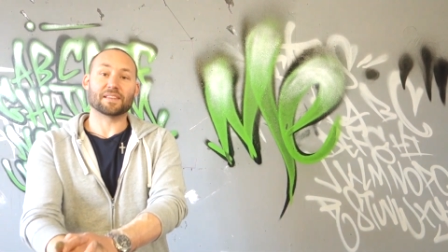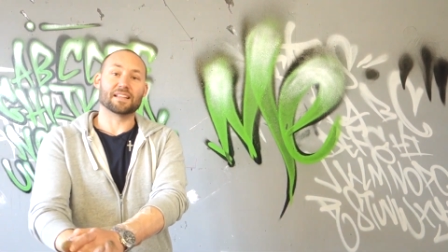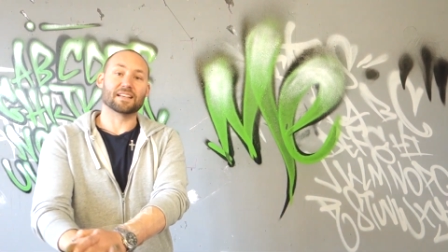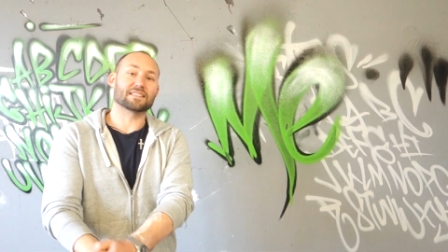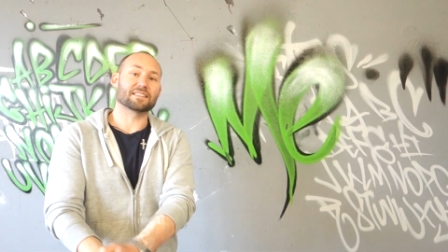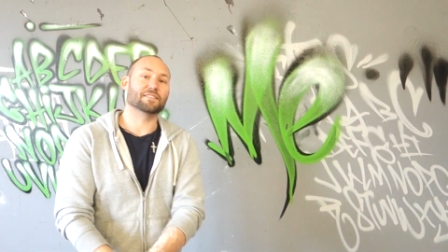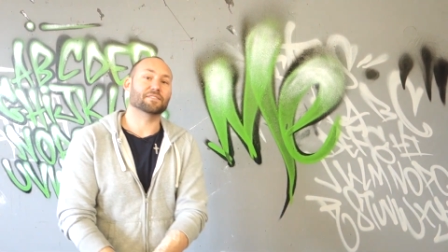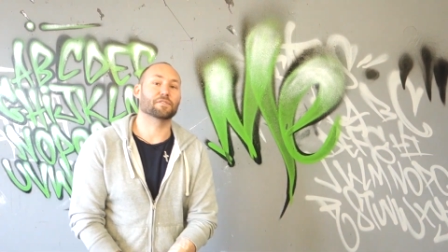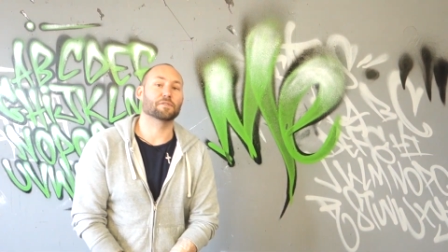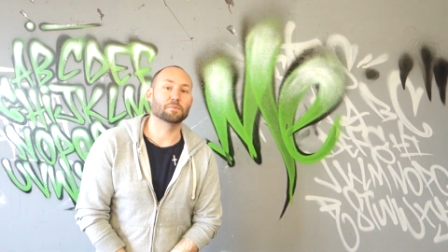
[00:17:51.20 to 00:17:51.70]

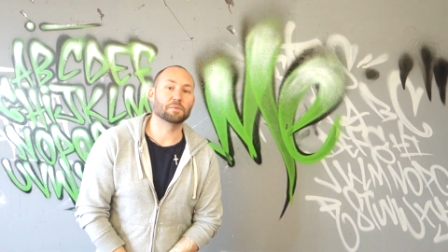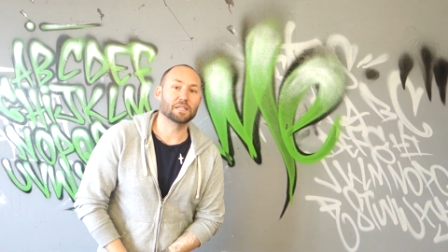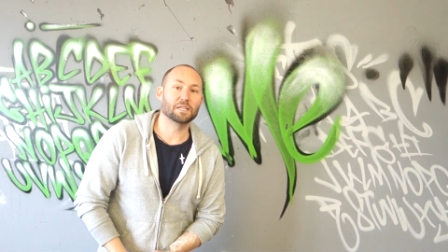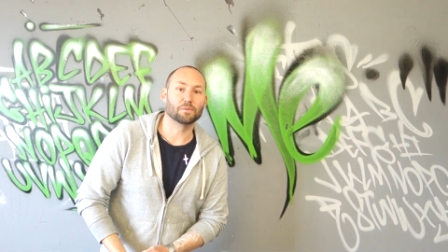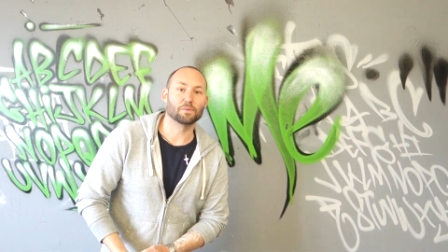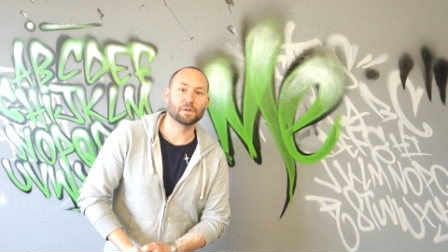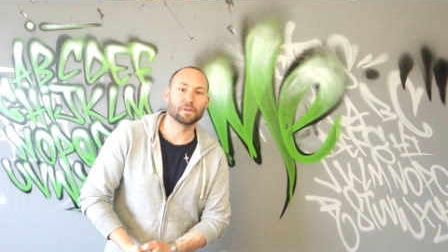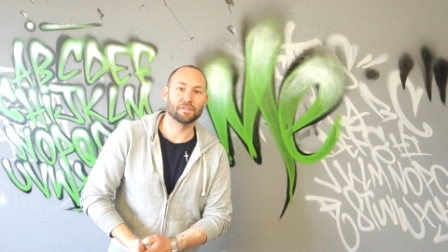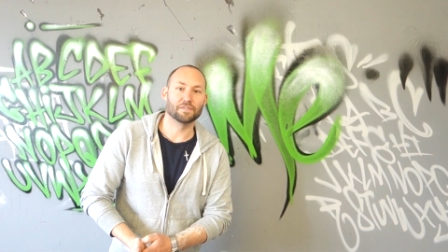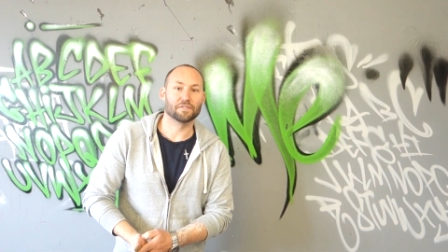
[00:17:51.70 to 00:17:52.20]
that's it for me
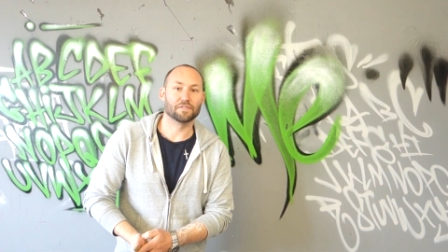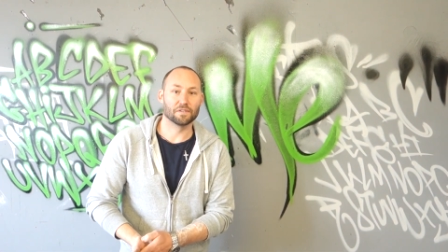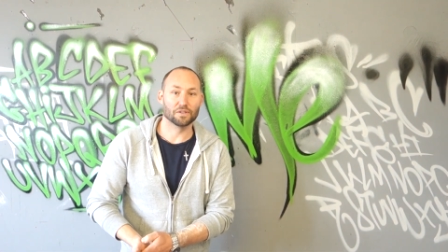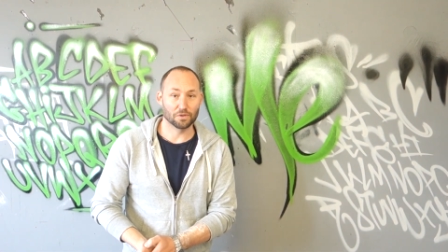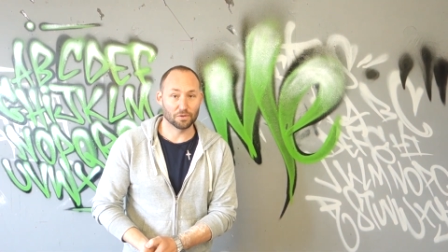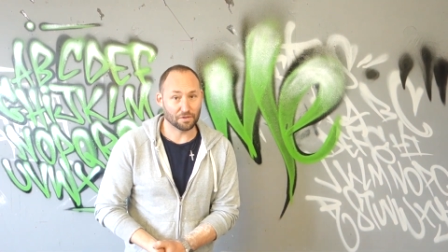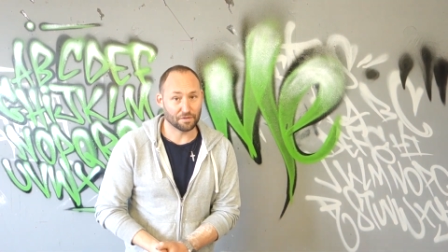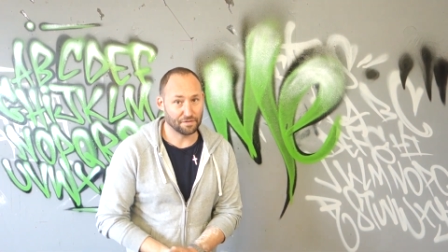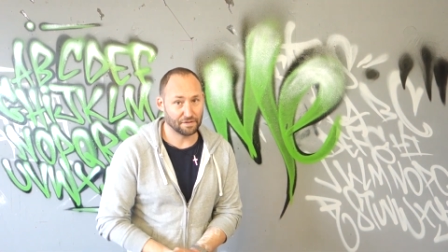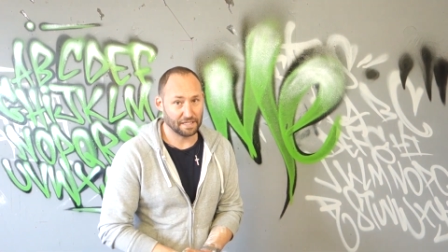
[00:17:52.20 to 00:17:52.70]
with the
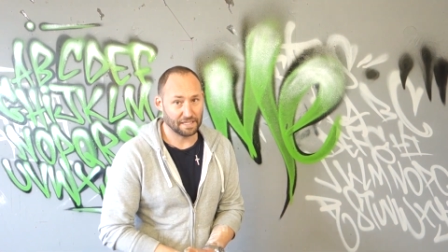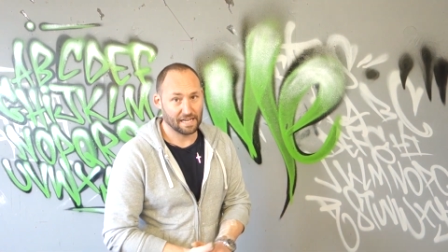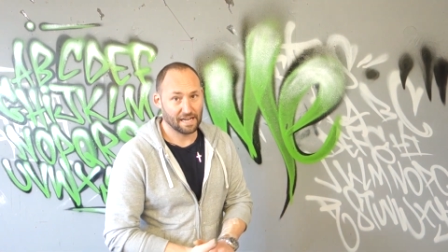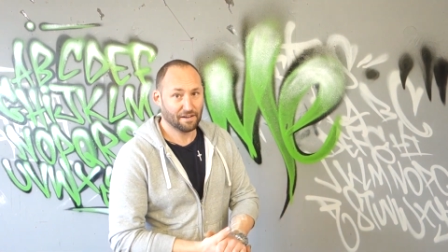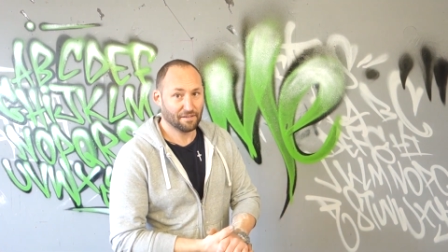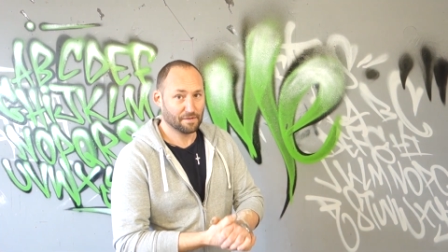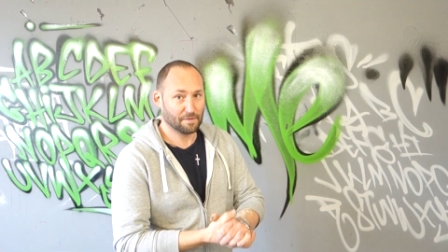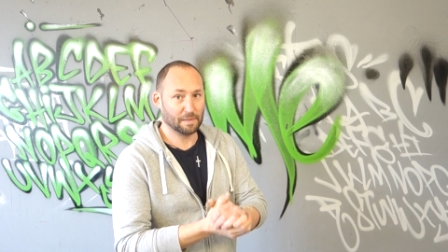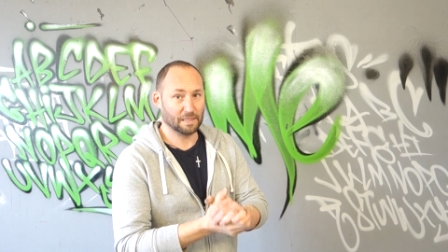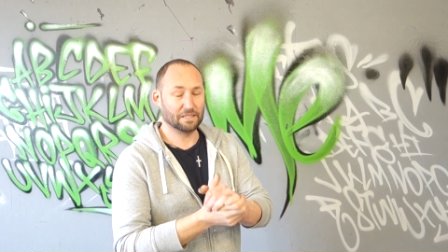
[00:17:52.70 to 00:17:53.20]
graffiti
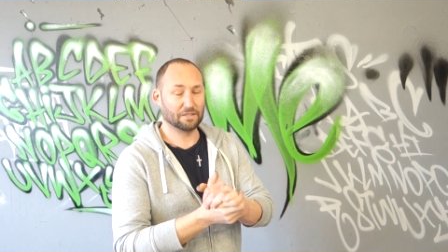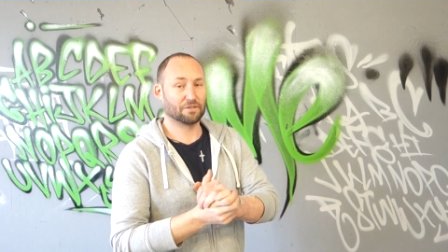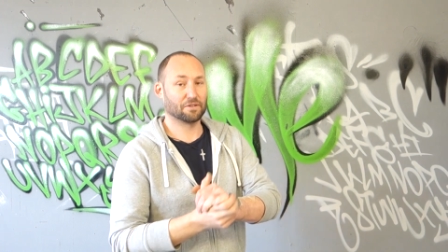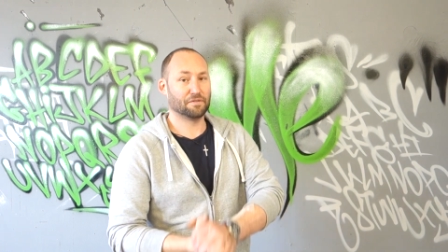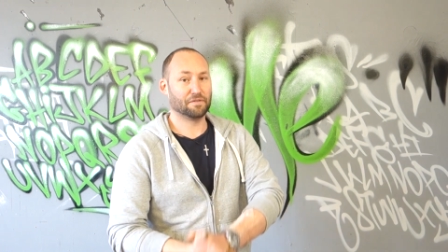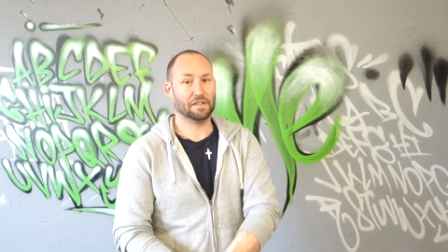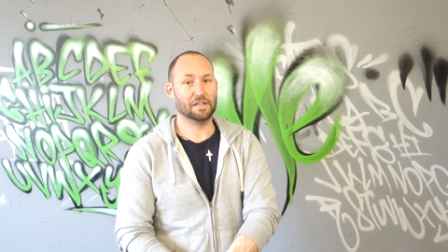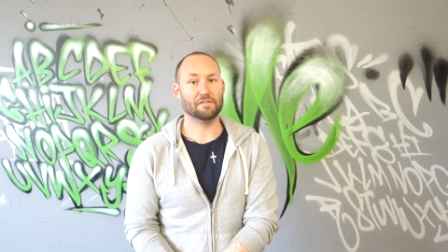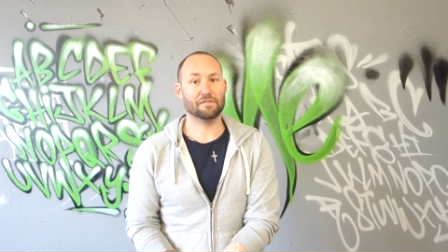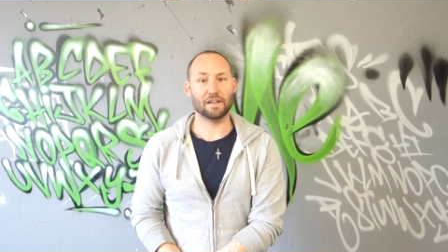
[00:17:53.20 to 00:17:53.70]
alphabet, the
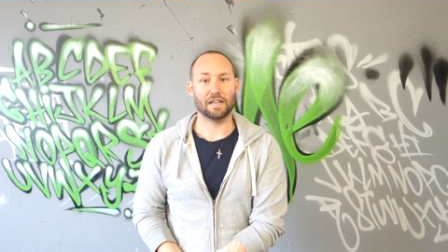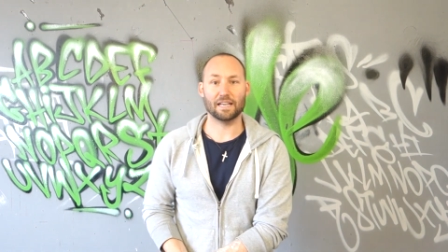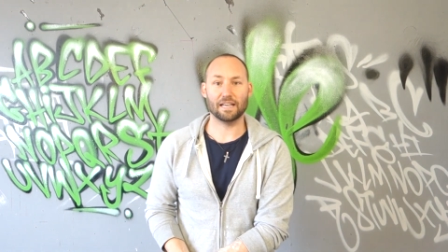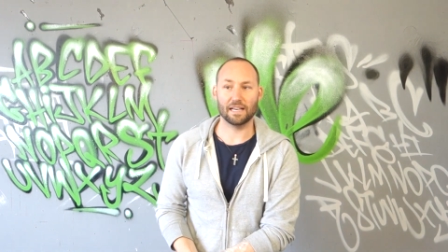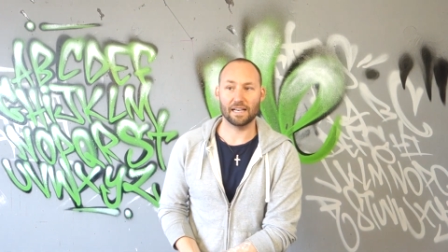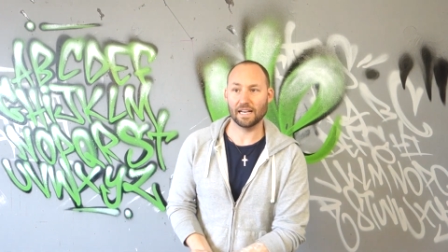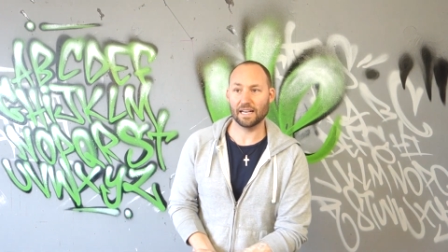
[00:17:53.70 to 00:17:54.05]
graffiti flair,